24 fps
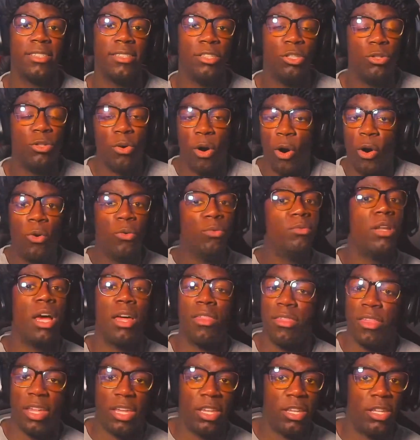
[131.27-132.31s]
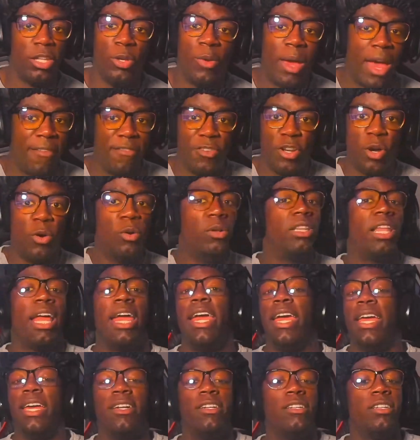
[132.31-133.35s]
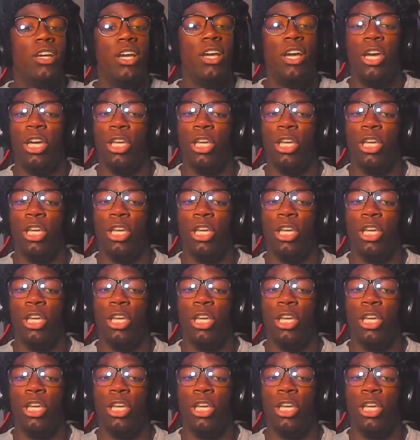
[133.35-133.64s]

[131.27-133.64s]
You own nothing. You have no land.